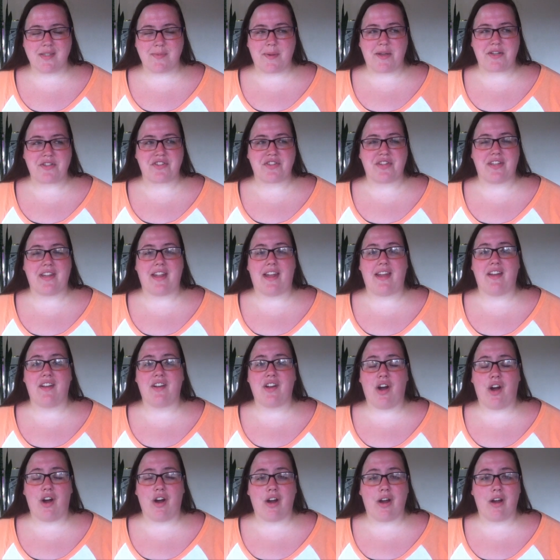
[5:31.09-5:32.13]
especially
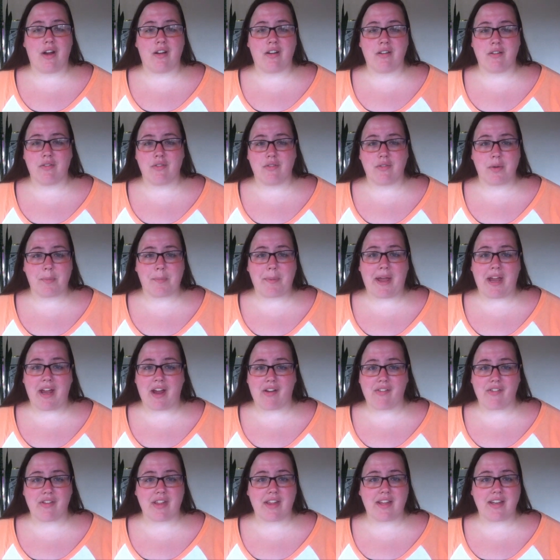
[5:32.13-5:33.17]
like car
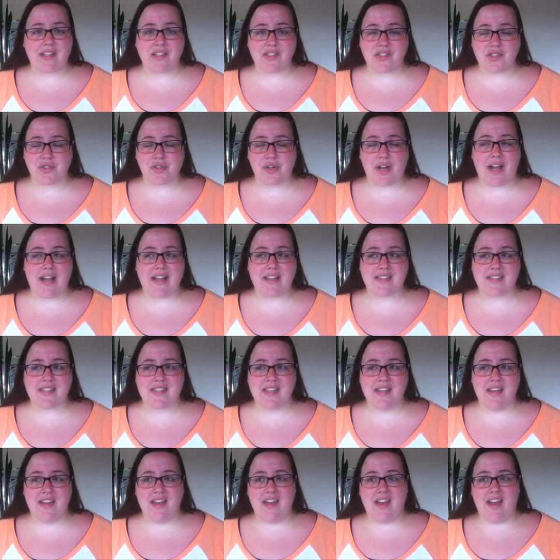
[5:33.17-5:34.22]
repair related
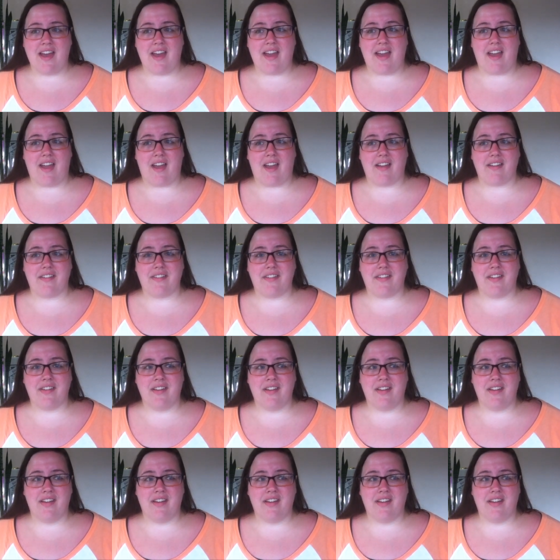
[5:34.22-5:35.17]
stress, and